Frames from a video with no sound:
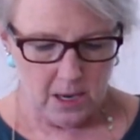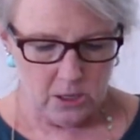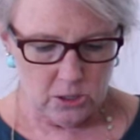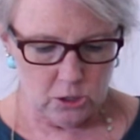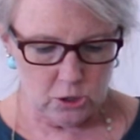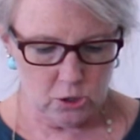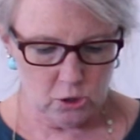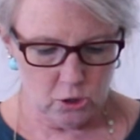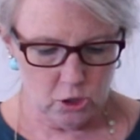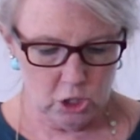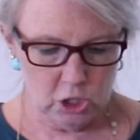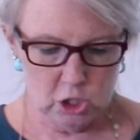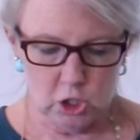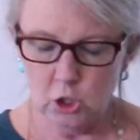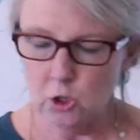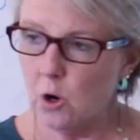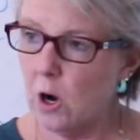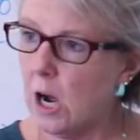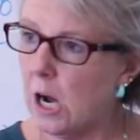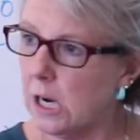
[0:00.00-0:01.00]
Certain
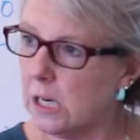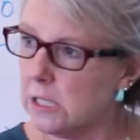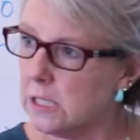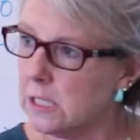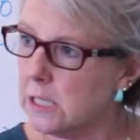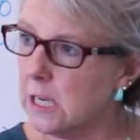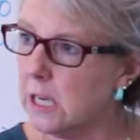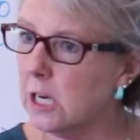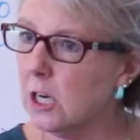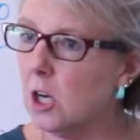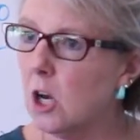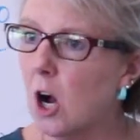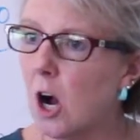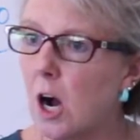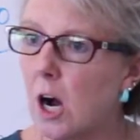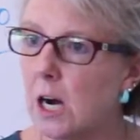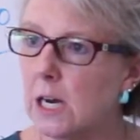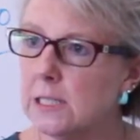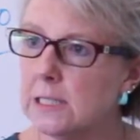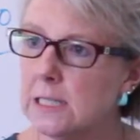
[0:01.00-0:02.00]
drugs can
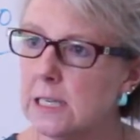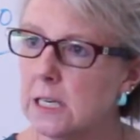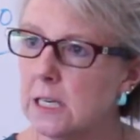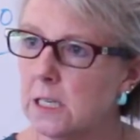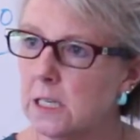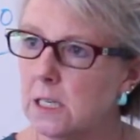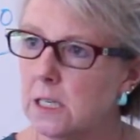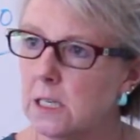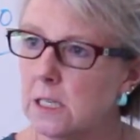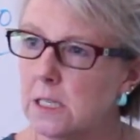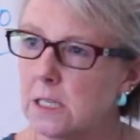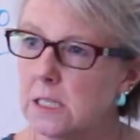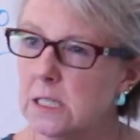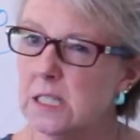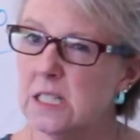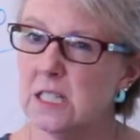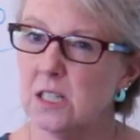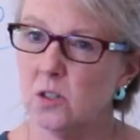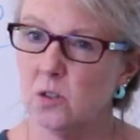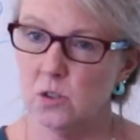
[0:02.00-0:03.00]
cause it.
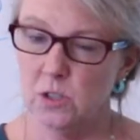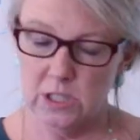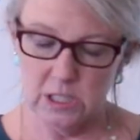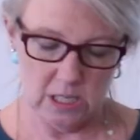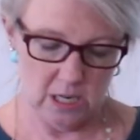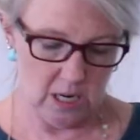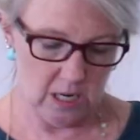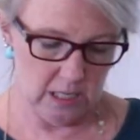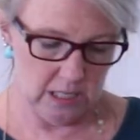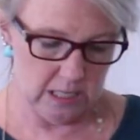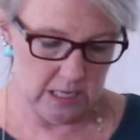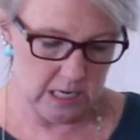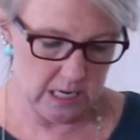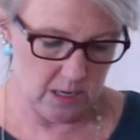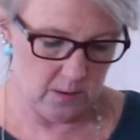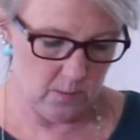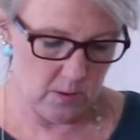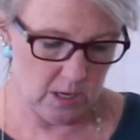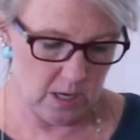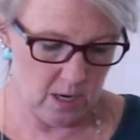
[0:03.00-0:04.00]
Sickle cell
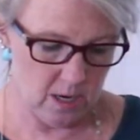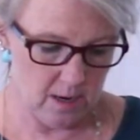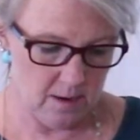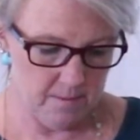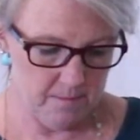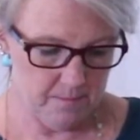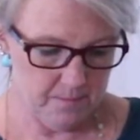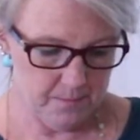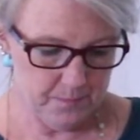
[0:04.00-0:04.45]
anemia.